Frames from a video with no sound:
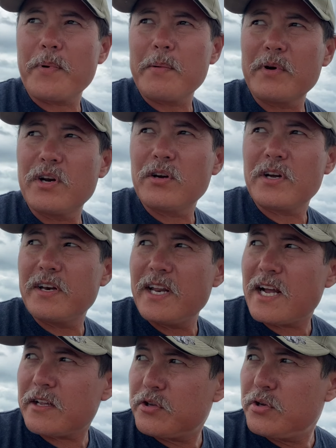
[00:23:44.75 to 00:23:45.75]
I'm gonna
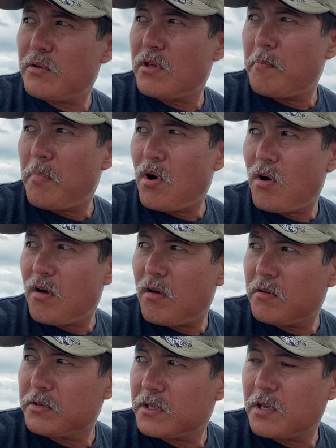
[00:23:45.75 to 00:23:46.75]
connect to the ball